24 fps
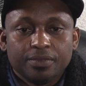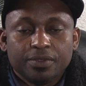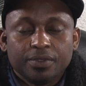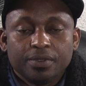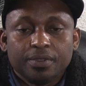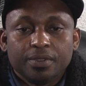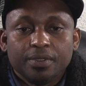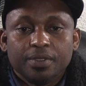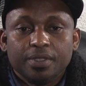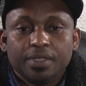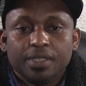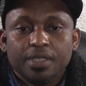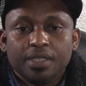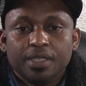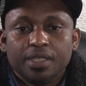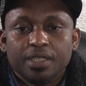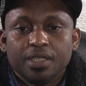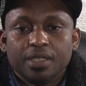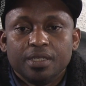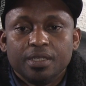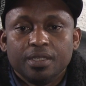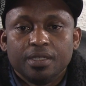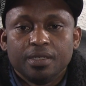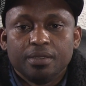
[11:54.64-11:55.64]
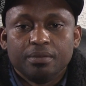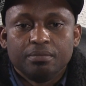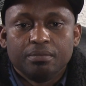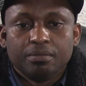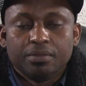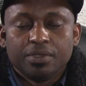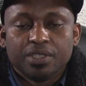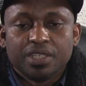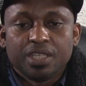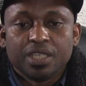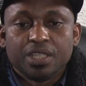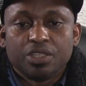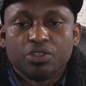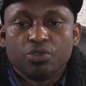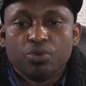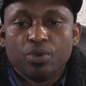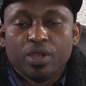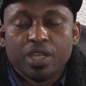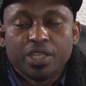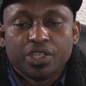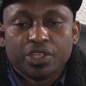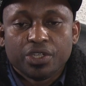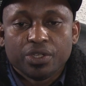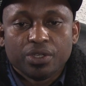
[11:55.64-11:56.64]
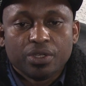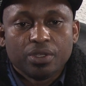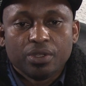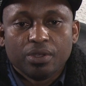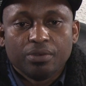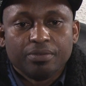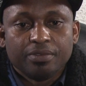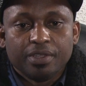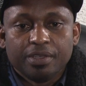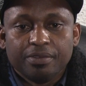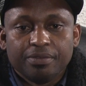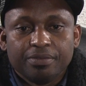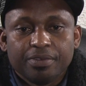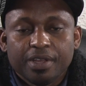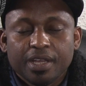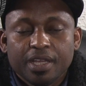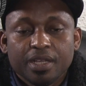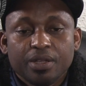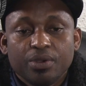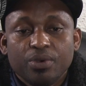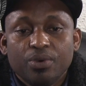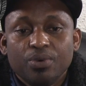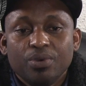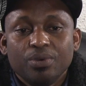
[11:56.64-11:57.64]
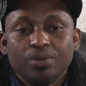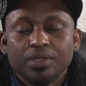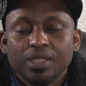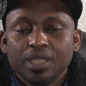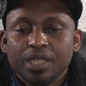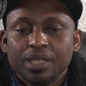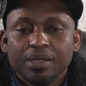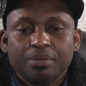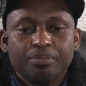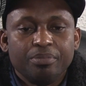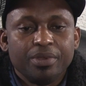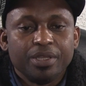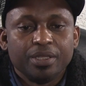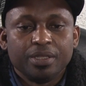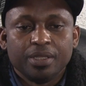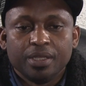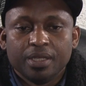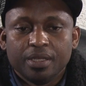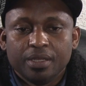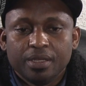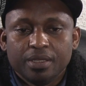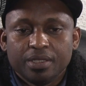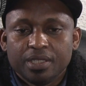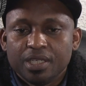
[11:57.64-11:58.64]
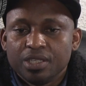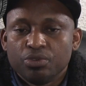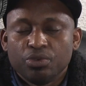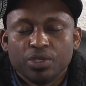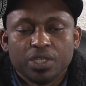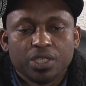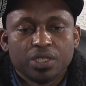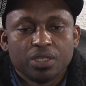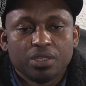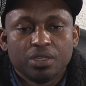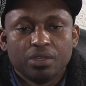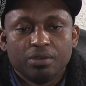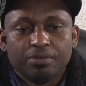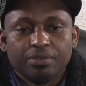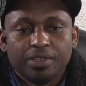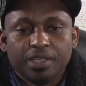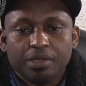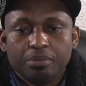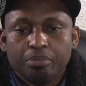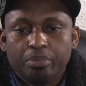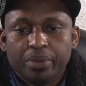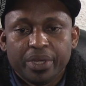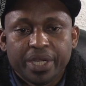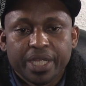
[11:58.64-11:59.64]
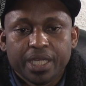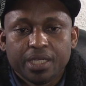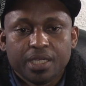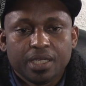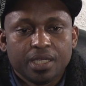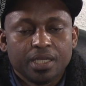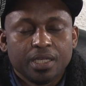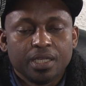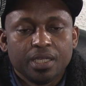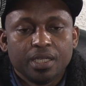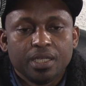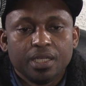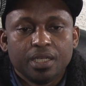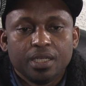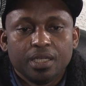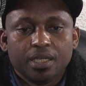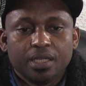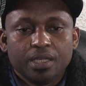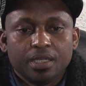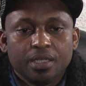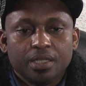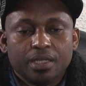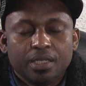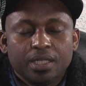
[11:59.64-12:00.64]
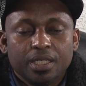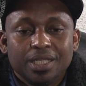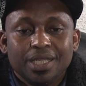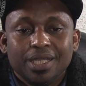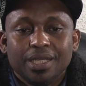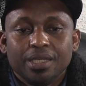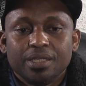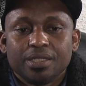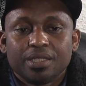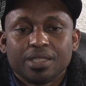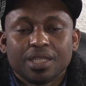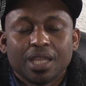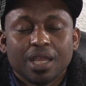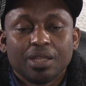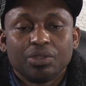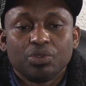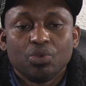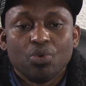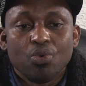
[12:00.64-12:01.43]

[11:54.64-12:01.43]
the situation of the vehicle, the situation of the brake. They start to